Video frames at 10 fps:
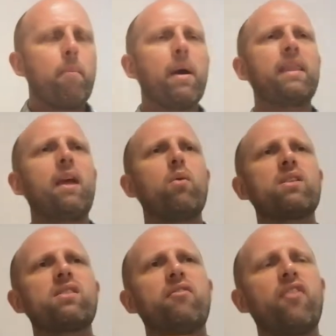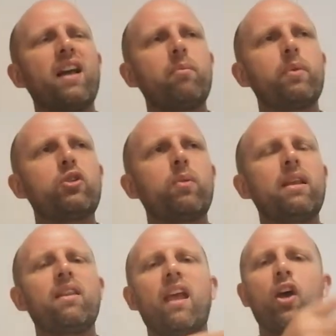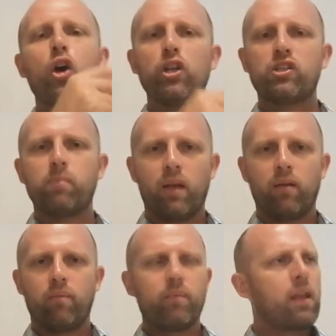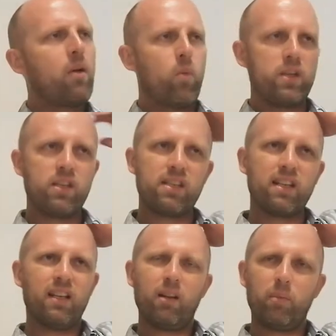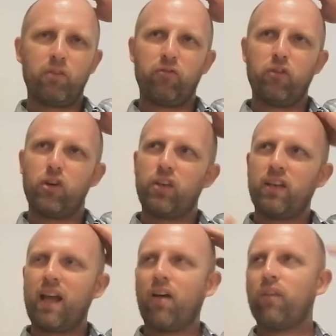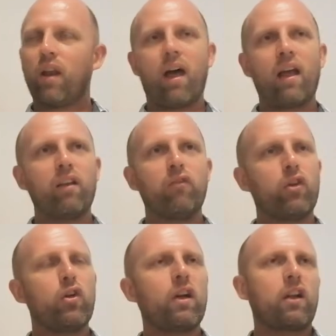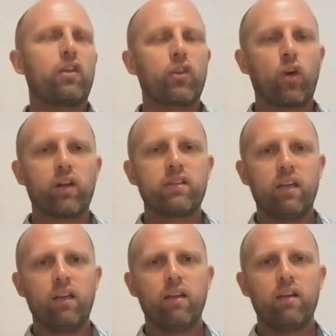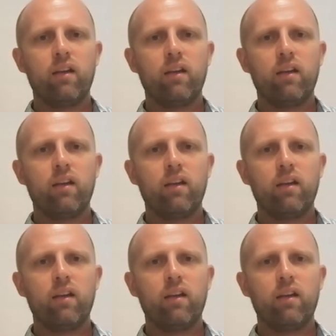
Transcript: But there was a fight between their herdsmen, which is a little bit further down the line if you look at authority